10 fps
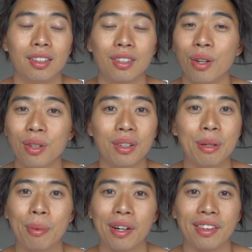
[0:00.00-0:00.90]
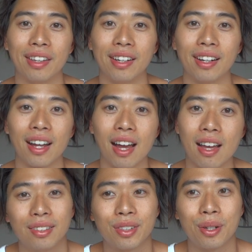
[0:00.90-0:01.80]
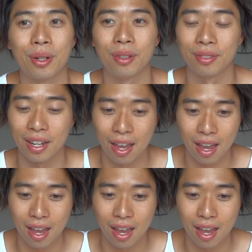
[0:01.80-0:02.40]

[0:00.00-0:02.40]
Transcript: totally worth it. So